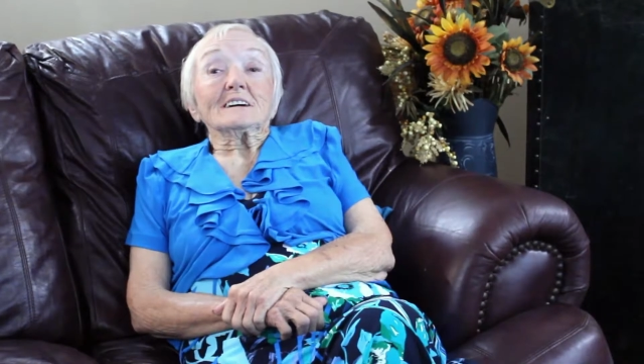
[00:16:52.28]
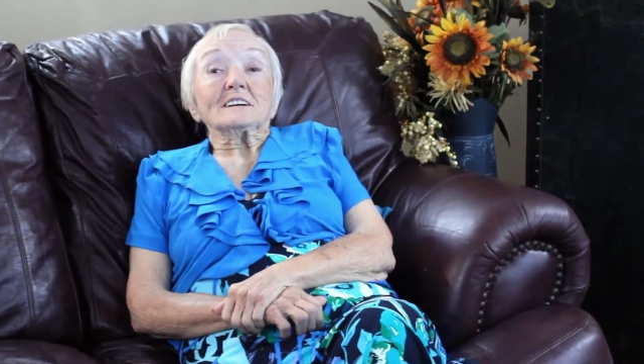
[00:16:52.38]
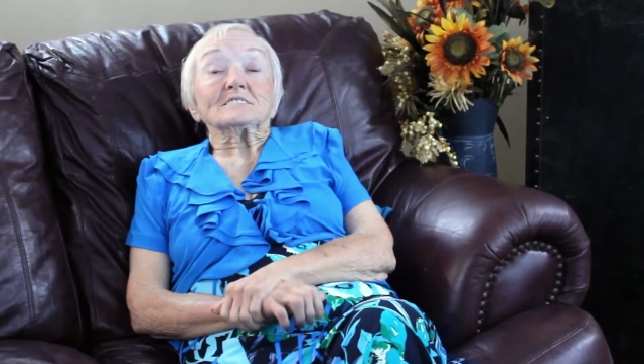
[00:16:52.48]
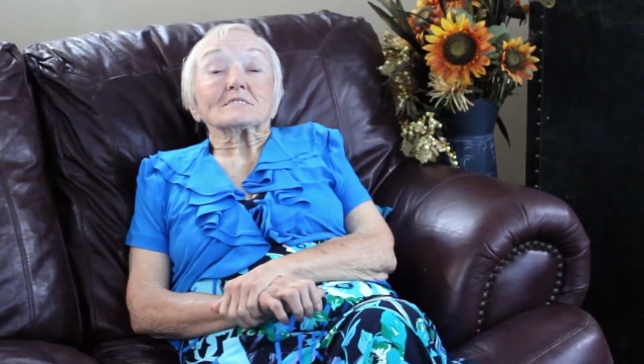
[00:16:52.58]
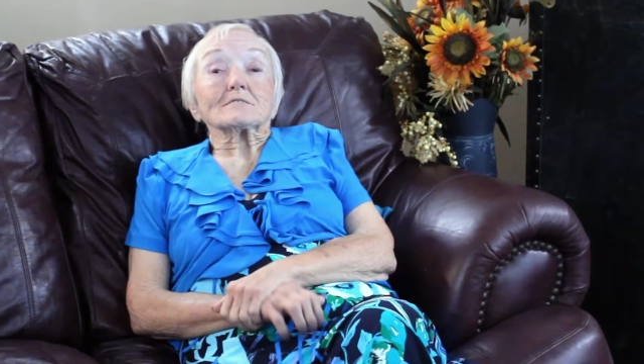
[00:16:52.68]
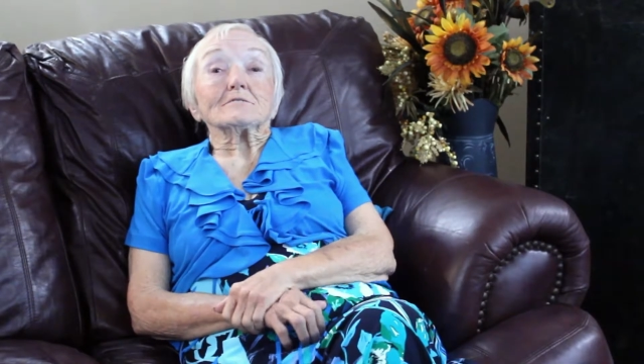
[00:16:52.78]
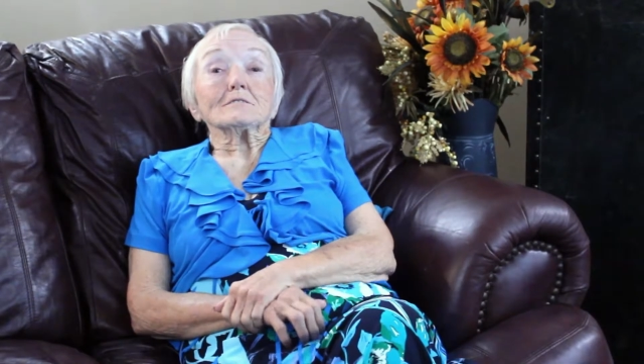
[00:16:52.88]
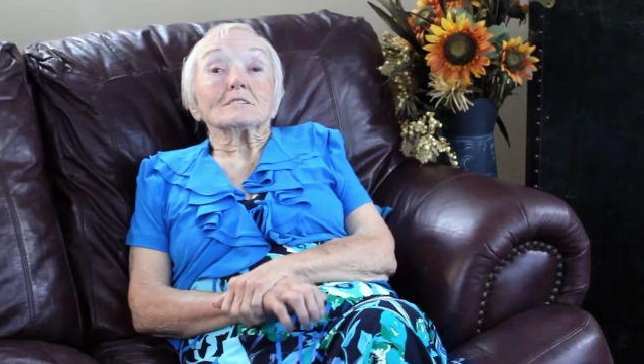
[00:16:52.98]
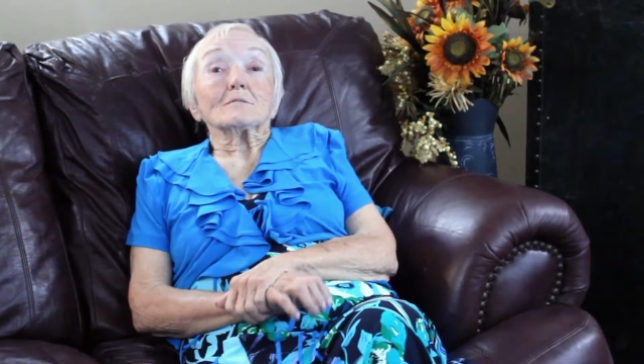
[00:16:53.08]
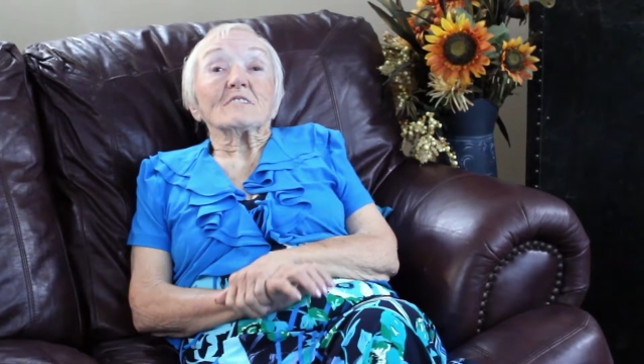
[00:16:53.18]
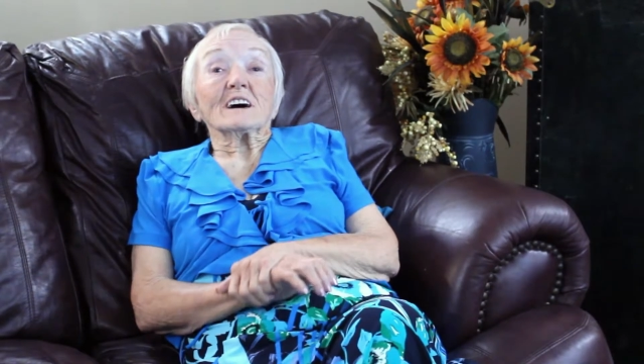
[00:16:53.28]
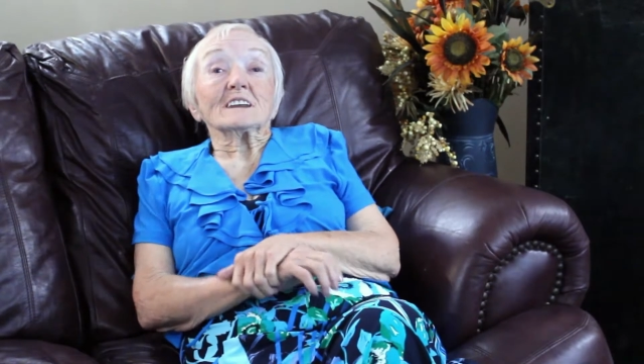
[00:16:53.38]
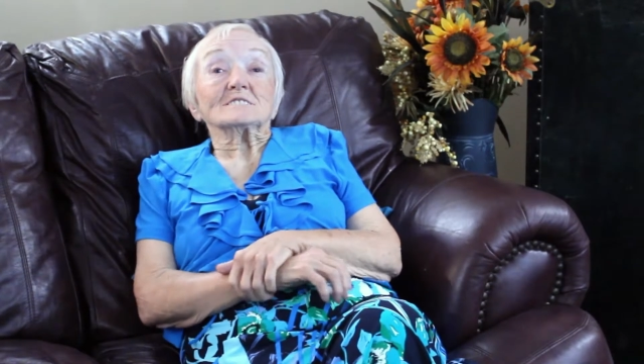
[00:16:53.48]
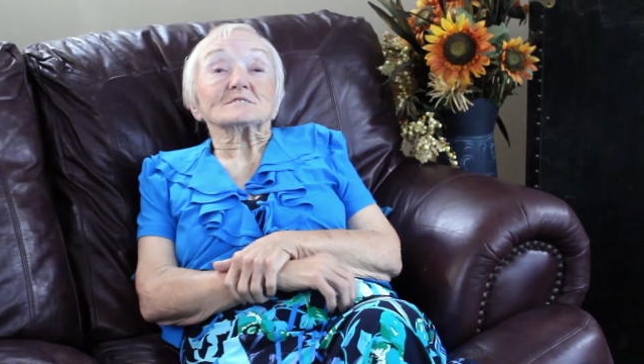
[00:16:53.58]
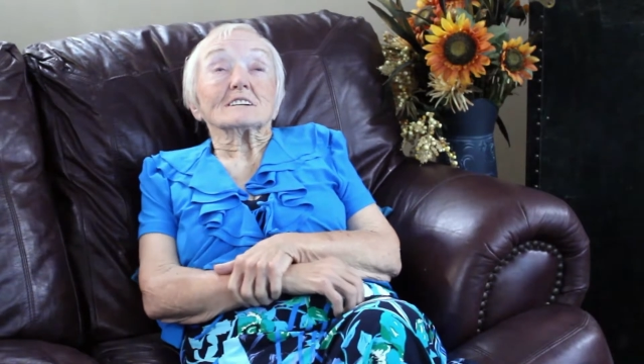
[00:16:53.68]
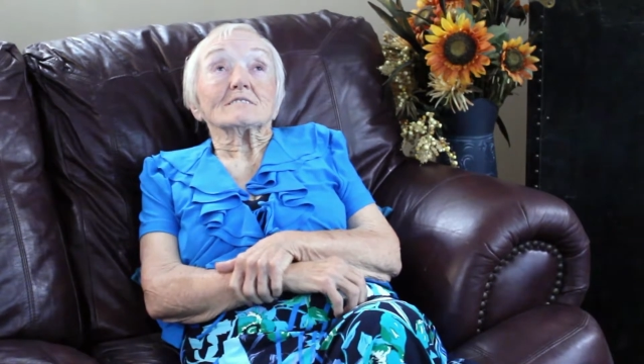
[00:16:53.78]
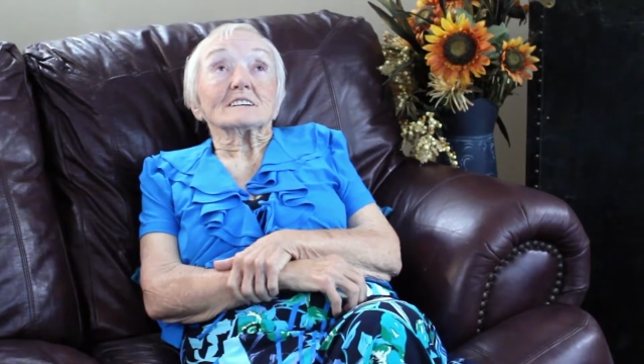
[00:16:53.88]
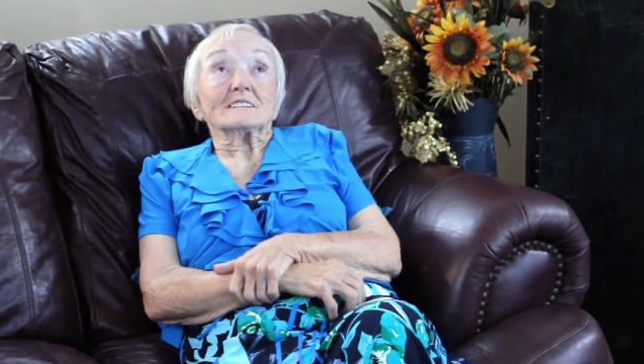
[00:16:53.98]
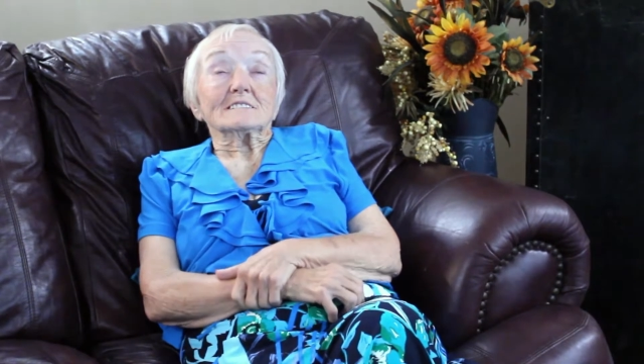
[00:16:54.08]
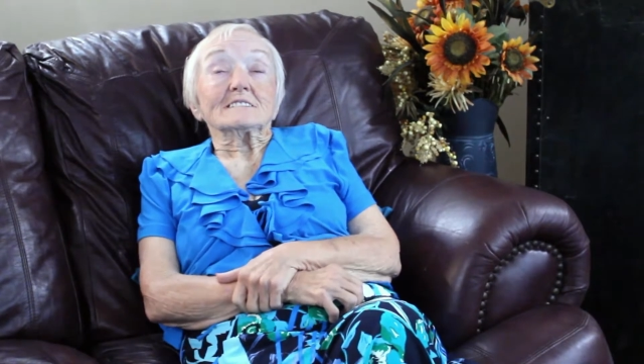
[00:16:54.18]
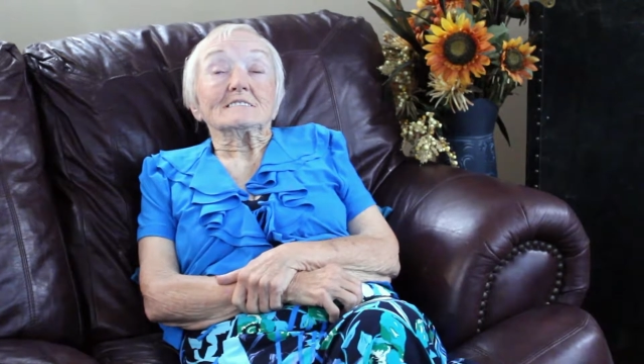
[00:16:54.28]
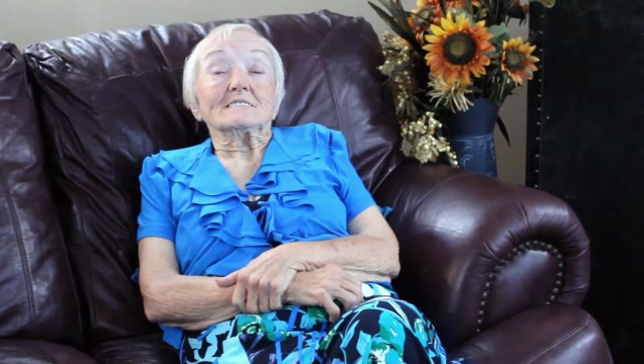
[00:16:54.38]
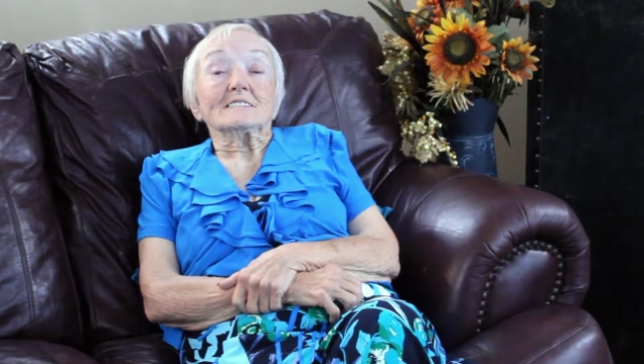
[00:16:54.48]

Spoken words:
He took full advantage of it and